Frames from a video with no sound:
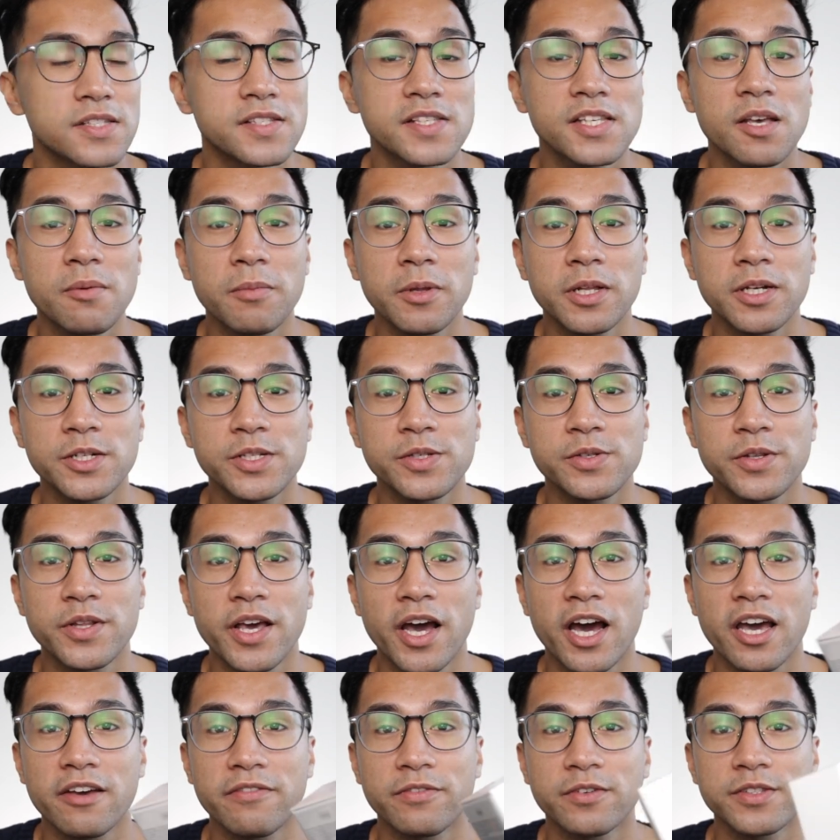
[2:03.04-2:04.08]
Similar to the
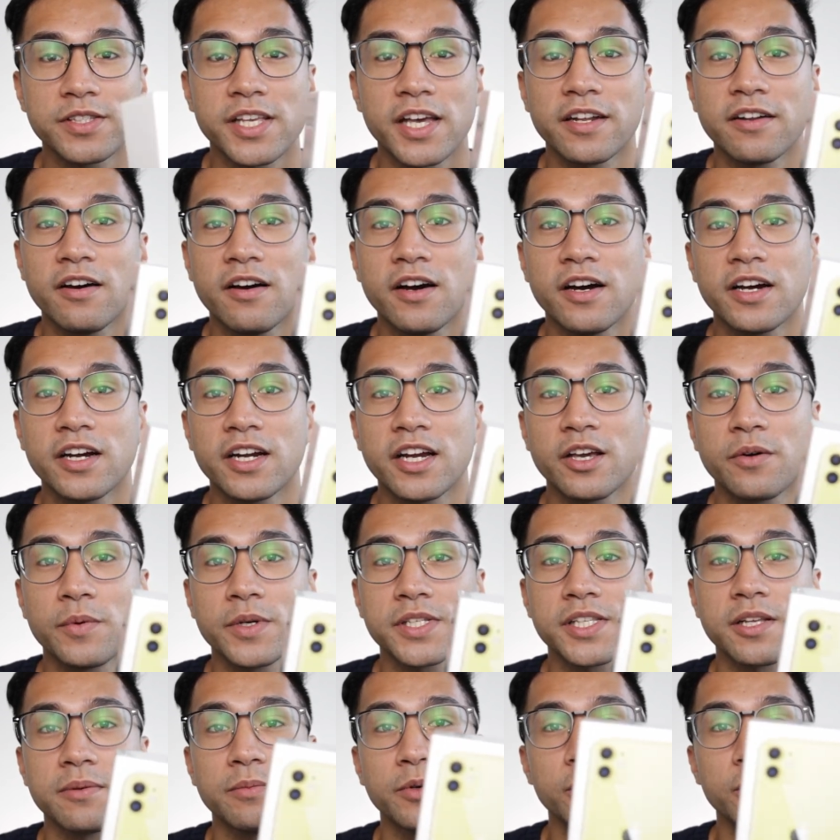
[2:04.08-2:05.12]
iPhone 10R, it was the